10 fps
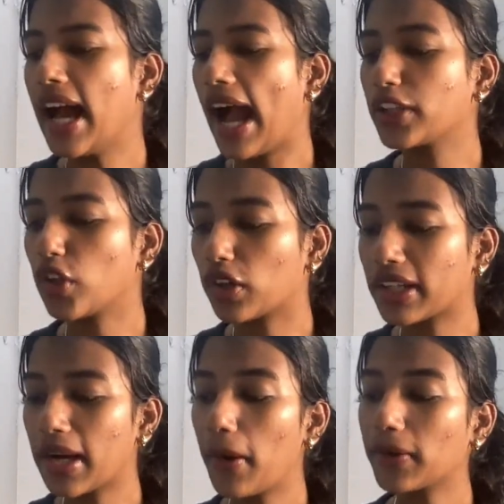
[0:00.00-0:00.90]
And
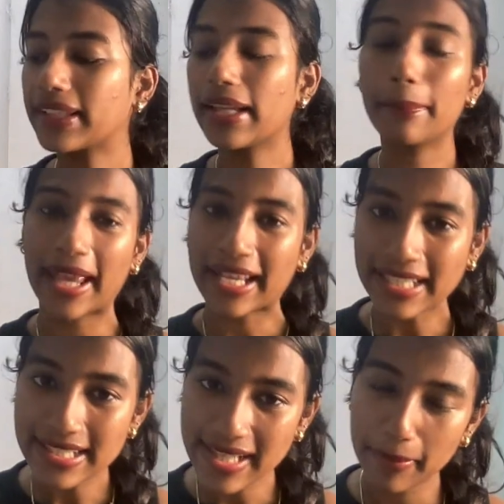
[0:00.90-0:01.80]
talking about in the
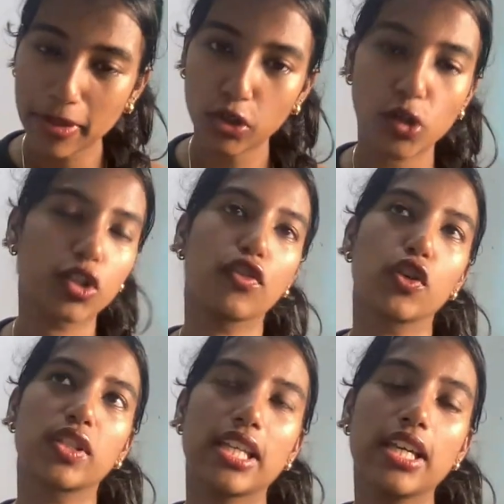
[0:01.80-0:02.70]
bakery segment also, if you
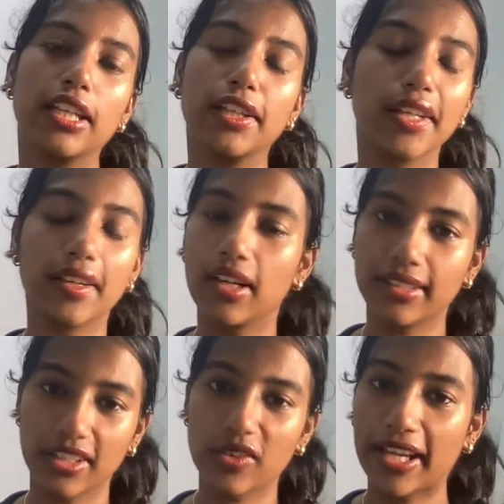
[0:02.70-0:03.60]
see
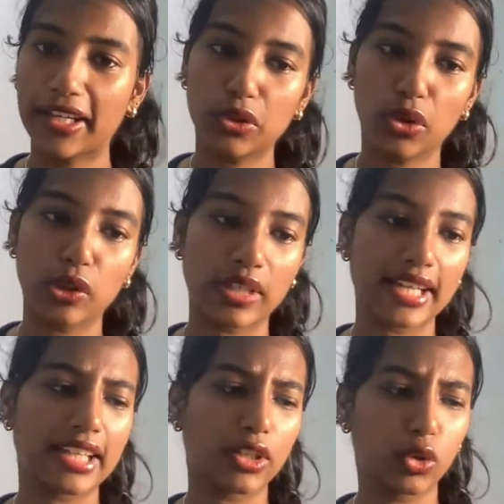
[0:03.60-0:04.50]
like I told you, right,
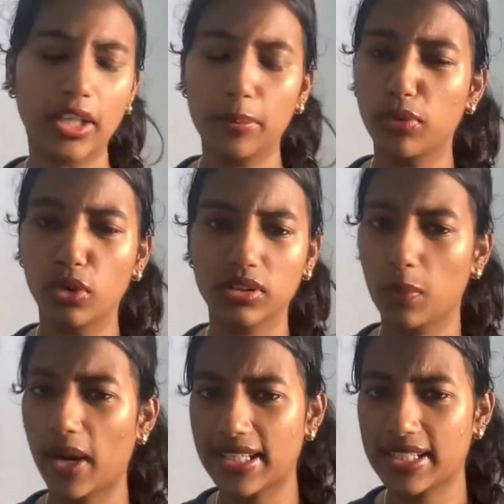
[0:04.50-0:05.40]
they're doing both.
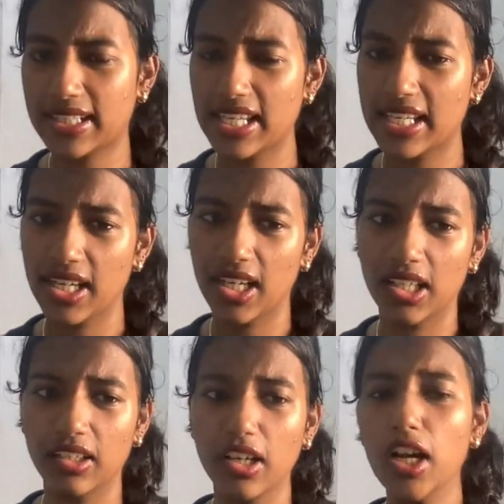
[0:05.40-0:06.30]
One is the
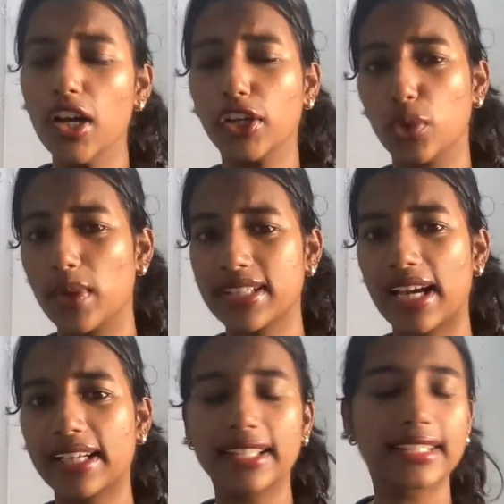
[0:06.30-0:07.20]

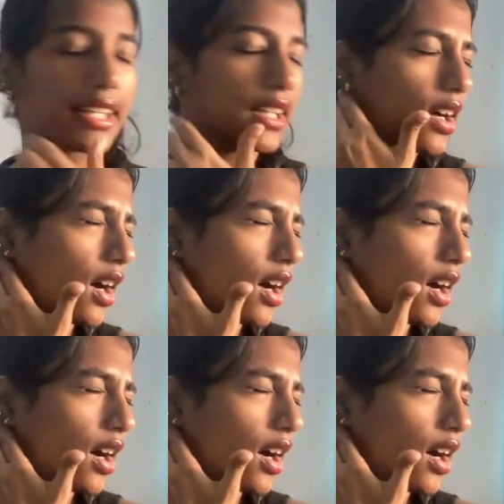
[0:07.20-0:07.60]
QSR ka thing.